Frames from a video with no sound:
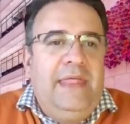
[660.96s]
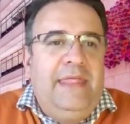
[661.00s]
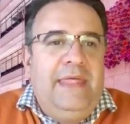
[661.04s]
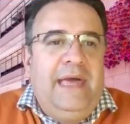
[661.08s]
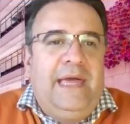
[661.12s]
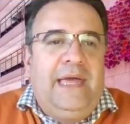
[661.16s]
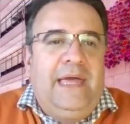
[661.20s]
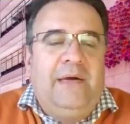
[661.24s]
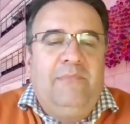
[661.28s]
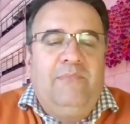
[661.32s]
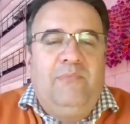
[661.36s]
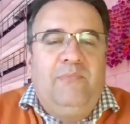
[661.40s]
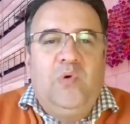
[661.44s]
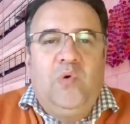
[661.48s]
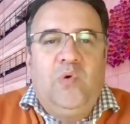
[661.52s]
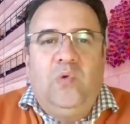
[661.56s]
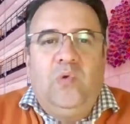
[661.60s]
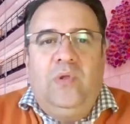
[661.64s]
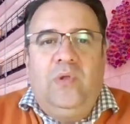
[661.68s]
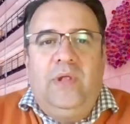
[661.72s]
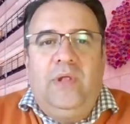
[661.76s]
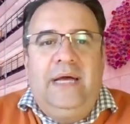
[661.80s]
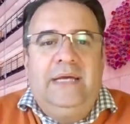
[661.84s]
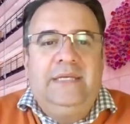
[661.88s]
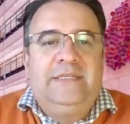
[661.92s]
they can
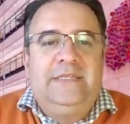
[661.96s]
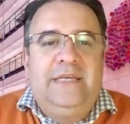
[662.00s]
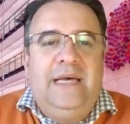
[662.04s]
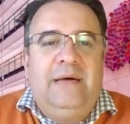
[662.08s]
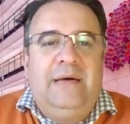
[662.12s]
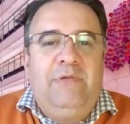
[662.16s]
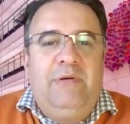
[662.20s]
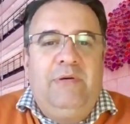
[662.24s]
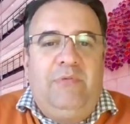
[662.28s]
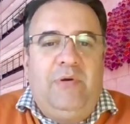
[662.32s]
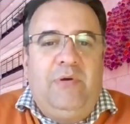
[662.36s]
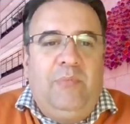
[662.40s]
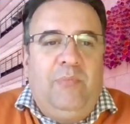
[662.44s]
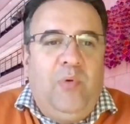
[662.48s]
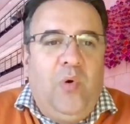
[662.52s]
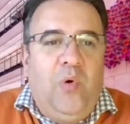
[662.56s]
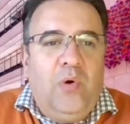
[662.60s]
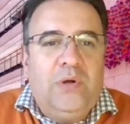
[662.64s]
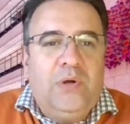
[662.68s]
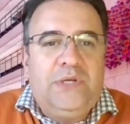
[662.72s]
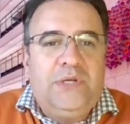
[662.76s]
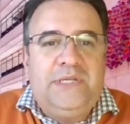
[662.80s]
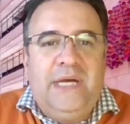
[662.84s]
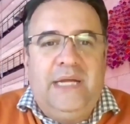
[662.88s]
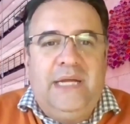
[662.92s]
pull a suburb
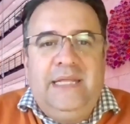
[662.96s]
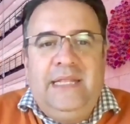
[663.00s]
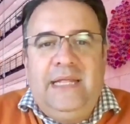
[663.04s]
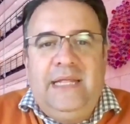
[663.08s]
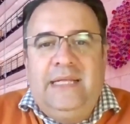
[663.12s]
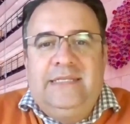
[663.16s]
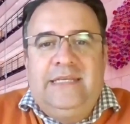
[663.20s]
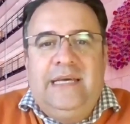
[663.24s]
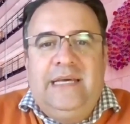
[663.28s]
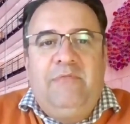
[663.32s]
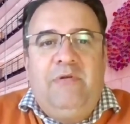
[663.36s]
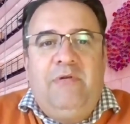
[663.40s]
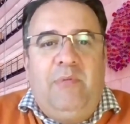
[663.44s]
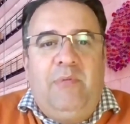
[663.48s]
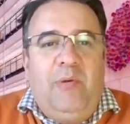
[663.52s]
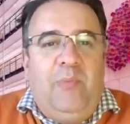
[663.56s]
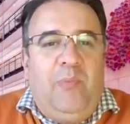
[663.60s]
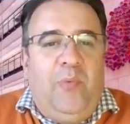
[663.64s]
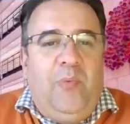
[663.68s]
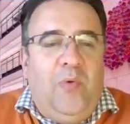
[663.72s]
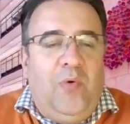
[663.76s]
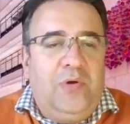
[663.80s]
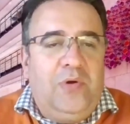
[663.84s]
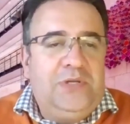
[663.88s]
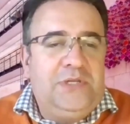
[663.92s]
report. And in that suburb
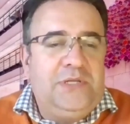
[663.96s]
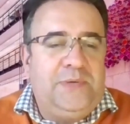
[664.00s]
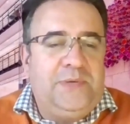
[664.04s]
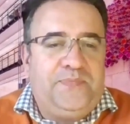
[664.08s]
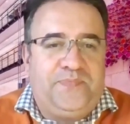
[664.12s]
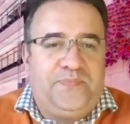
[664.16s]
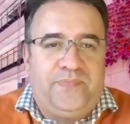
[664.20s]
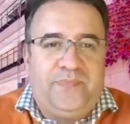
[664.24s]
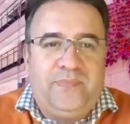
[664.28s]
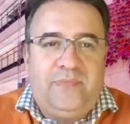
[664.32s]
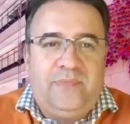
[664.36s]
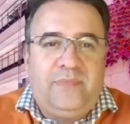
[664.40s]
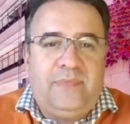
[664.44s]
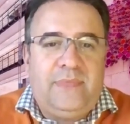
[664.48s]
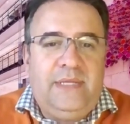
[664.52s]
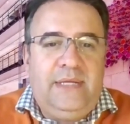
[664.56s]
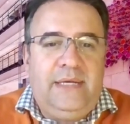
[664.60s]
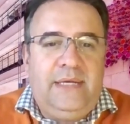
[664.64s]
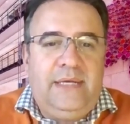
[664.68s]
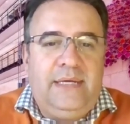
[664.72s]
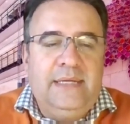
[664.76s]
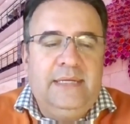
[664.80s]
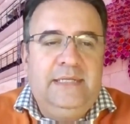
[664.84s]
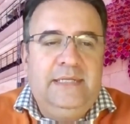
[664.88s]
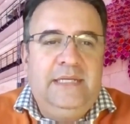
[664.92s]
report,
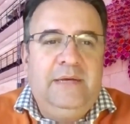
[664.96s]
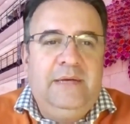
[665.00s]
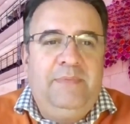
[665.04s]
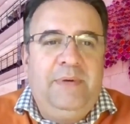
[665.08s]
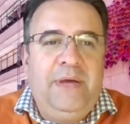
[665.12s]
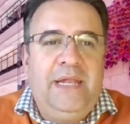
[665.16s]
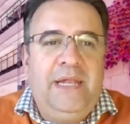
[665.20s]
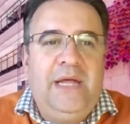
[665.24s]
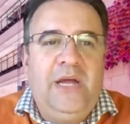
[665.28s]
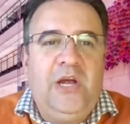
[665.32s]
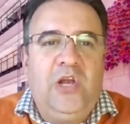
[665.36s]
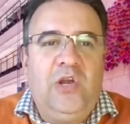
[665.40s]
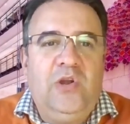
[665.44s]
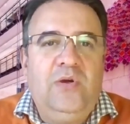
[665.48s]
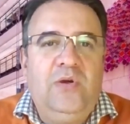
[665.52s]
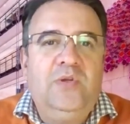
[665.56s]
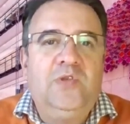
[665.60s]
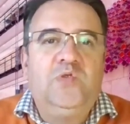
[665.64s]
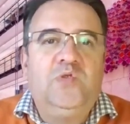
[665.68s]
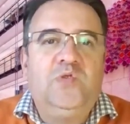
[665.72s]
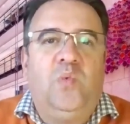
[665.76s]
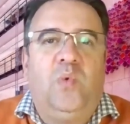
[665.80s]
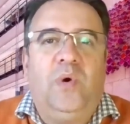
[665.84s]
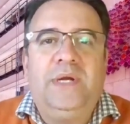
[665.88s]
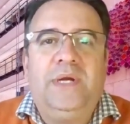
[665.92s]
TPN
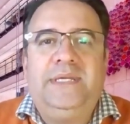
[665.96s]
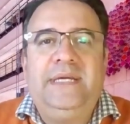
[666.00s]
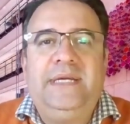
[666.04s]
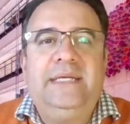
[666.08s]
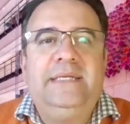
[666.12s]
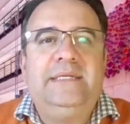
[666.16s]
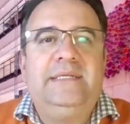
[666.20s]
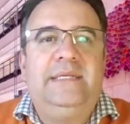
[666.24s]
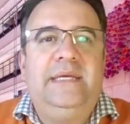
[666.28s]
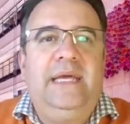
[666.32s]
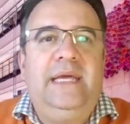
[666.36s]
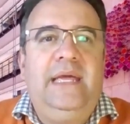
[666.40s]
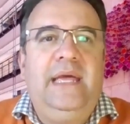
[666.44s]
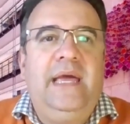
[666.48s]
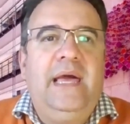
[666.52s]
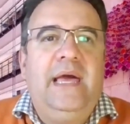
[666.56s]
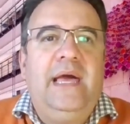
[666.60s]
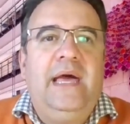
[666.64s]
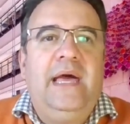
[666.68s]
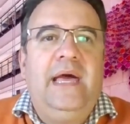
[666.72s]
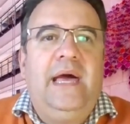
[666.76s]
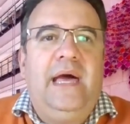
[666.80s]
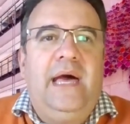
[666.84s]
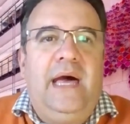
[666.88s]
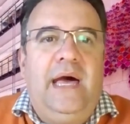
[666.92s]
includes what is the
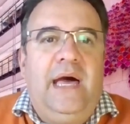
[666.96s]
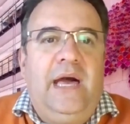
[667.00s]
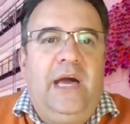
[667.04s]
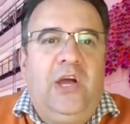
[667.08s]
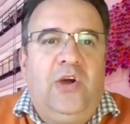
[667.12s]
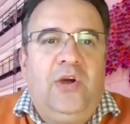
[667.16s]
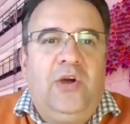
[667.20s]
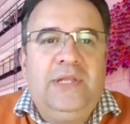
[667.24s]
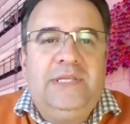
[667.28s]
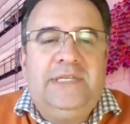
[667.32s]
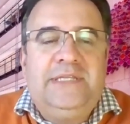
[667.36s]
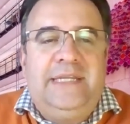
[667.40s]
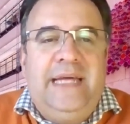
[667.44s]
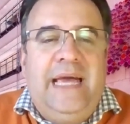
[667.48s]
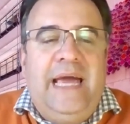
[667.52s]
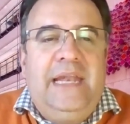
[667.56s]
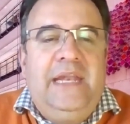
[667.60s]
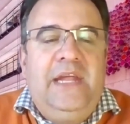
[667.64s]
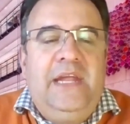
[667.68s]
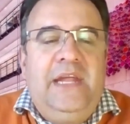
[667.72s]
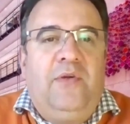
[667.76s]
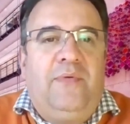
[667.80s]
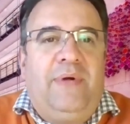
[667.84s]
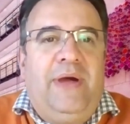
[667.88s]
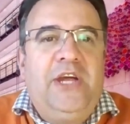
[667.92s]
uh, good
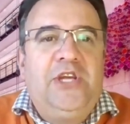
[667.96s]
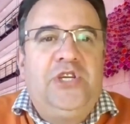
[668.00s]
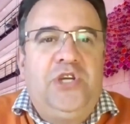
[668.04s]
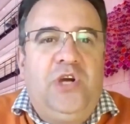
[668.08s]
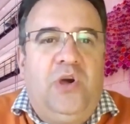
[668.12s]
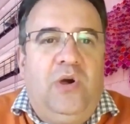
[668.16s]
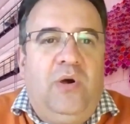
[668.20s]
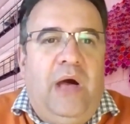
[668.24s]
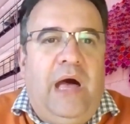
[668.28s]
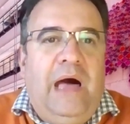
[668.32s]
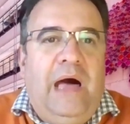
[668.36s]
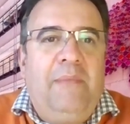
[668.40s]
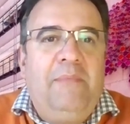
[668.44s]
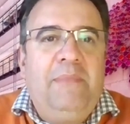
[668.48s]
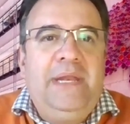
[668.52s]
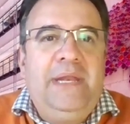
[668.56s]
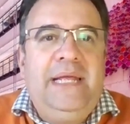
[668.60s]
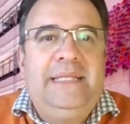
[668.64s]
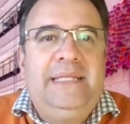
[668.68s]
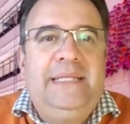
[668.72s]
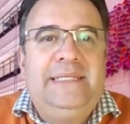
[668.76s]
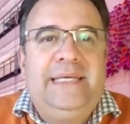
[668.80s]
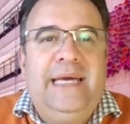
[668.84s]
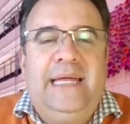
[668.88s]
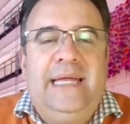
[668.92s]
standing ratio? How many
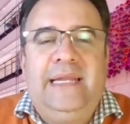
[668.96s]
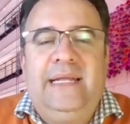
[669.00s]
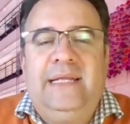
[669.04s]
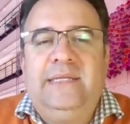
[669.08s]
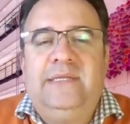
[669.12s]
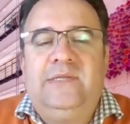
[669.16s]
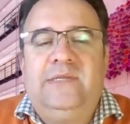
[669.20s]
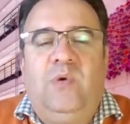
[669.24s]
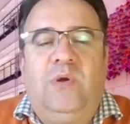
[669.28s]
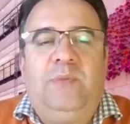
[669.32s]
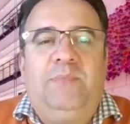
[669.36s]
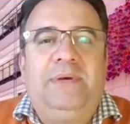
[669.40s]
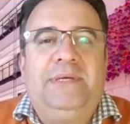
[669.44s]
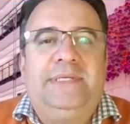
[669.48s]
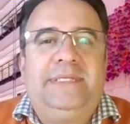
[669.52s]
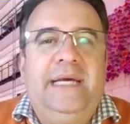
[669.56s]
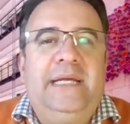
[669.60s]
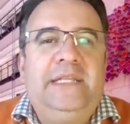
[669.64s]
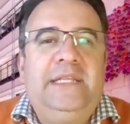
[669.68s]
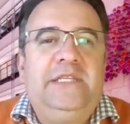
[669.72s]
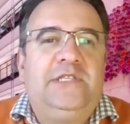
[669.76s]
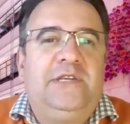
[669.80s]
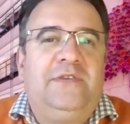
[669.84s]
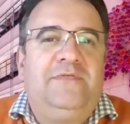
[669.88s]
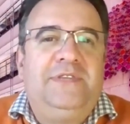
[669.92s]
tenants, what
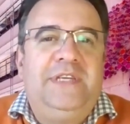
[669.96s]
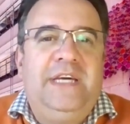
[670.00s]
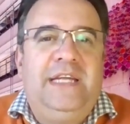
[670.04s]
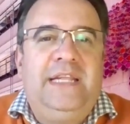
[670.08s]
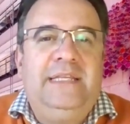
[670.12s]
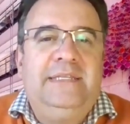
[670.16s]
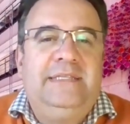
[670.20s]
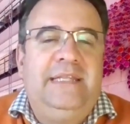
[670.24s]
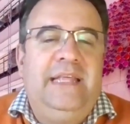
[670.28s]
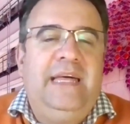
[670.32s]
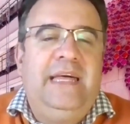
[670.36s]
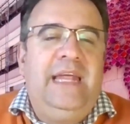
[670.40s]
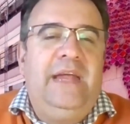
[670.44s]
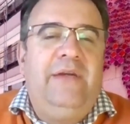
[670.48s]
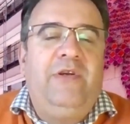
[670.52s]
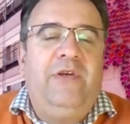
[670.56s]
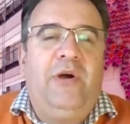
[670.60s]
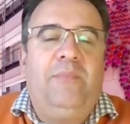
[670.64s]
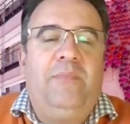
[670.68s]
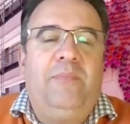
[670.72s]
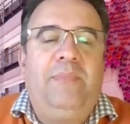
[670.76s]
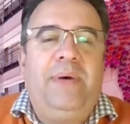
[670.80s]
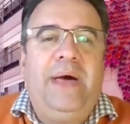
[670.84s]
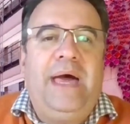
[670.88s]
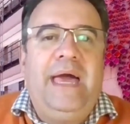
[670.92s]
percentage of tenants in that area
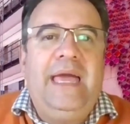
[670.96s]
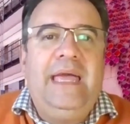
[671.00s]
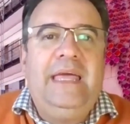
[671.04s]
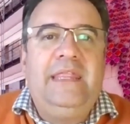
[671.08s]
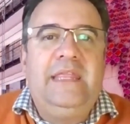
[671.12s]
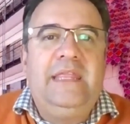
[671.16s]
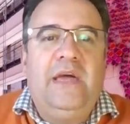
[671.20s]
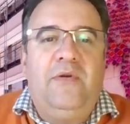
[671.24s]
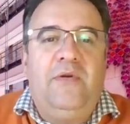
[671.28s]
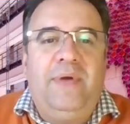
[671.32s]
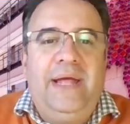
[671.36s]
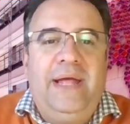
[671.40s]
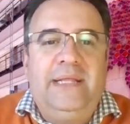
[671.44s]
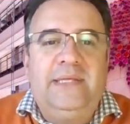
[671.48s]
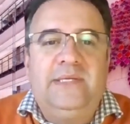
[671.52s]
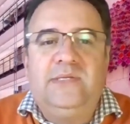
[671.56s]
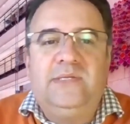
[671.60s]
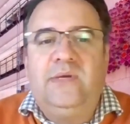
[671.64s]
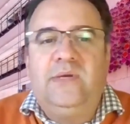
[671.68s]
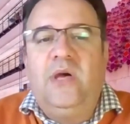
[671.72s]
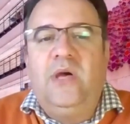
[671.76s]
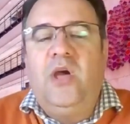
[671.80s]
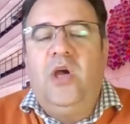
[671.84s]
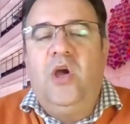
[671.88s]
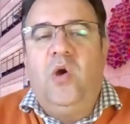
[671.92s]
are paying their rents?